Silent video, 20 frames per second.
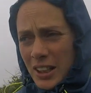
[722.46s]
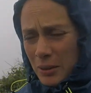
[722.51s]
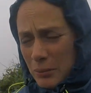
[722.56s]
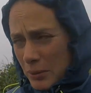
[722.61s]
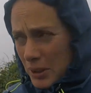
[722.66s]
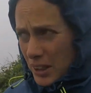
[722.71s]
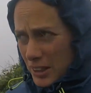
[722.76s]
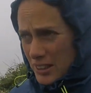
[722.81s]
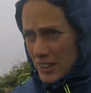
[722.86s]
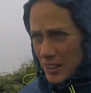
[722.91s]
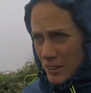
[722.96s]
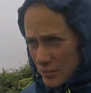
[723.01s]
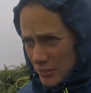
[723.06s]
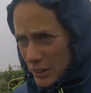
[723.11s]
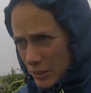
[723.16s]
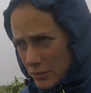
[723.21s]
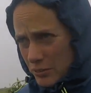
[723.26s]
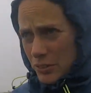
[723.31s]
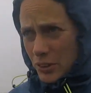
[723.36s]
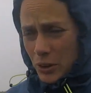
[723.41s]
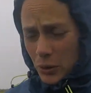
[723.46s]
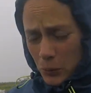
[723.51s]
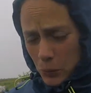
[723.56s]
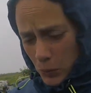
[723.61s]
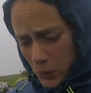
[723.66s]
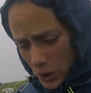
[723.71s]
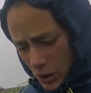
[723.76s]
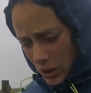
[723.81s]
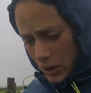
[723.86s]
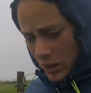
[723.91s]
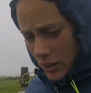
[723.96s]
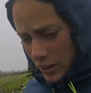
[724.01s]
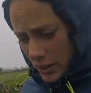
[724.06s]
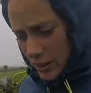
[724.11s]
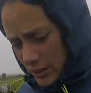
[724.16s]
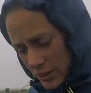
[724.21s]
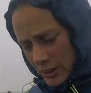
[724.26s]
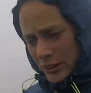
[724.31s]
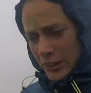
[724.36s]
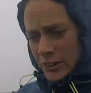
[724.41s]
take myself out for a walk.
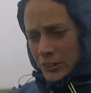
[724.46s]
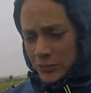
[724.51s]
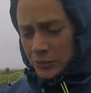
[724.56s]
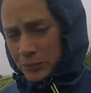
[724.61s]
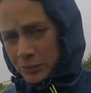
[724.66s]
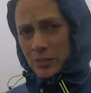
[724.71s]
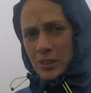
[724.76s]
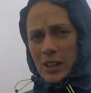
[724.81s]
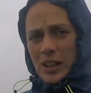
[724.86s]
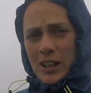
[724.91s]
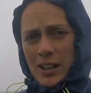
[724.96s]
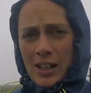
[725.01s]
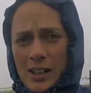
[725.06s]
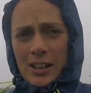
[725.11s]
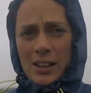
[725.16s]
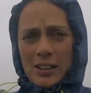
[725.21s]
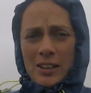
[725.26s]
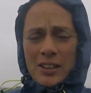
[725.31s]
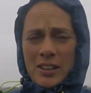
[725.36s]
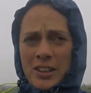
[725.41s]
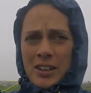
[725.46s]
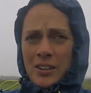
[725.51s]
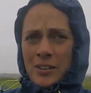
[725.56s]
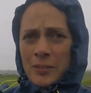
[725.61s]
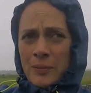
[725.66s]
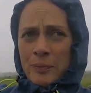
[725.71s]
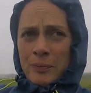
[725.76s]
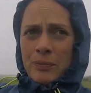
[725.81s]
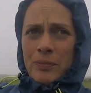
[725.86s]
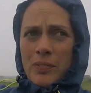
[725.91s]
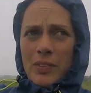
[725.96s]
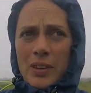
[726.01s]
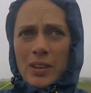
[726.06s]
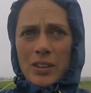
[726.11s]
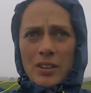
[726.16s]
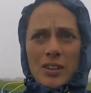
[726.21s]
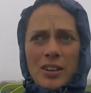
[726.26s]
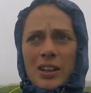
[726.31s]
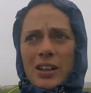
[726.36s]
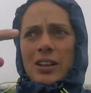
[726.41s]
And
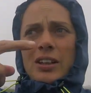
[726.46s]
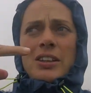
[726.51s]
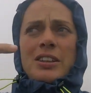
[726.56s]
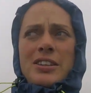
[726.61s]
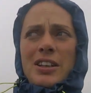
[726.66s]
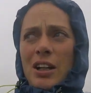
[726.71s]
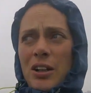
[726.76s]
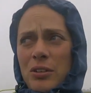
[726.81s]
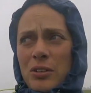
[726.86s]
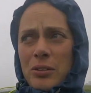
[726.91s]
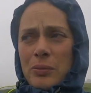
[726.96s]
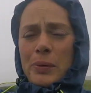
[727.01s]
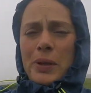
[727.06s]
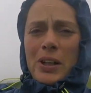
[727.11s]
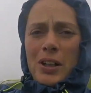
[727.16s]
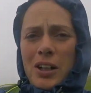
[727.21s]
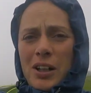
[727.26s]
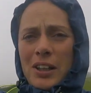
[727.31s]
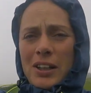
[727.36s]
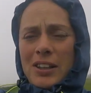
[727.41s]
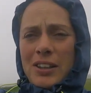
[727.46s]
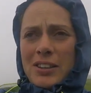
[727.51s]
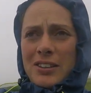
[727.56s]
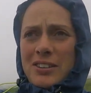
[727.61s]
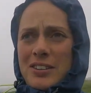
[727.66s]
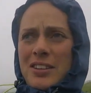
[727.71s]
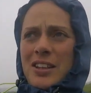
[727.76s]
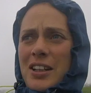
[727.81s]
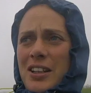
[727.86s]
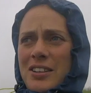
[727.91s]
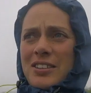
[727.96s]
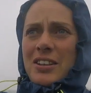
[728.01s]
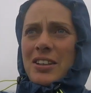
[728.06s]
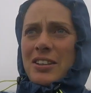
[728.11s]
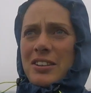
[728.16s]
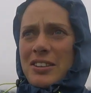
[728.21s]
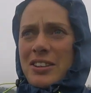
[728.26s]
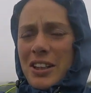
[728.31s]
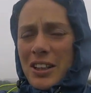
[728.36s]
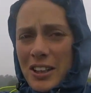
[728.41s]
it's not going to be a hike. Today is
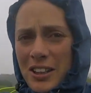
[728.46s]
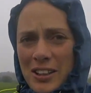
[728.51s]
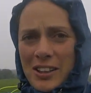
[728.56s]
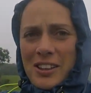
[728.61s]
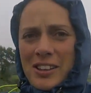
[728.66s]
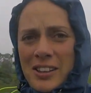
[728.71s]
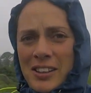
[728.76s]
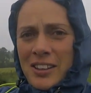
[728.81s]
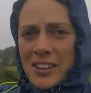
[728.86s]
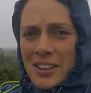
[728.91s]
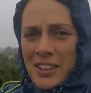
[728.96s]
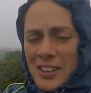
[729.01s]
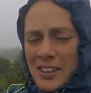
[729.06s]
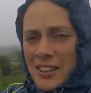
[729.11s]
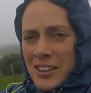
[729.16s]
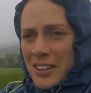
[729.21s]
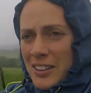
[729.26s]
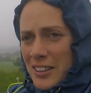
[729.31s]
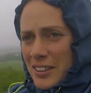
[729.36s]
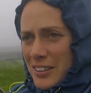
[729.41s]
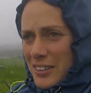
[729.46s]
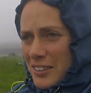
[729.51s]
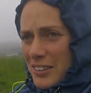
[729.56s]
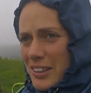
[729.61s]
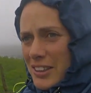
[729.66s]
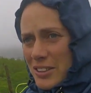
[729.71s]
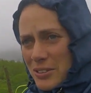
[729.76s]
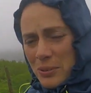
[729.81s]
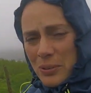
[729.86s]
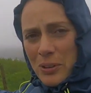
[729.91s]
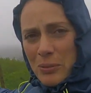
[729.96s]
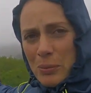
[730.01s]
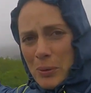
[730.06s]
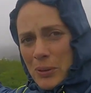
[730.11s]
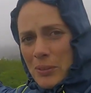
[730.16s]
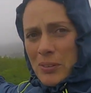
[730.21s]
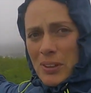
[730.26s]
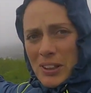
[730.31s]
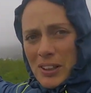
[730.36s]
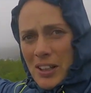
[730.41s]
not the day. This would have
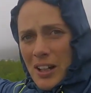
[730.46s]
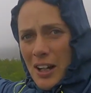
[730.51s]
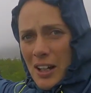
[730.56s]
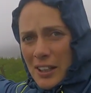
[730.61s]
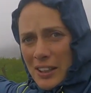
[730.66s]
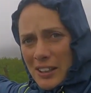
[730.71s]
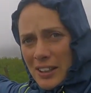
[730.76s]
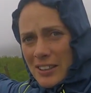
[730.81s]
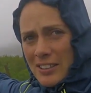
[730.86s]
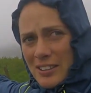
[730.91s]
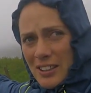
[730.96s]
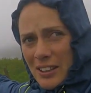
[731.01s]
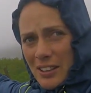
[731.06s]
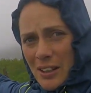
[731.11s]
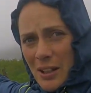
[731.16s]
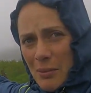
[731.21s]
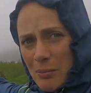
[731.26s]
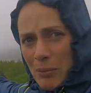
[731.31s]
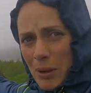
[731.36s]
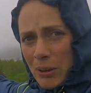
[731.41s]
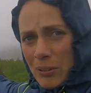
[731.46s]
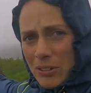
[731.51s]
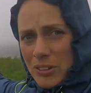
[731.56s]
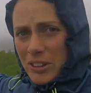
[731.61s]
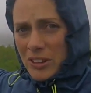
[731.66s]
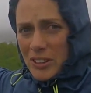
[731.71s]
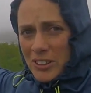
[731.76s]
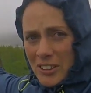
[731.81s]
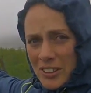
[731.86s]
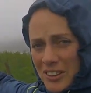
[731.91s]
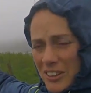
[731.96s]
been where the hike is on that mountain,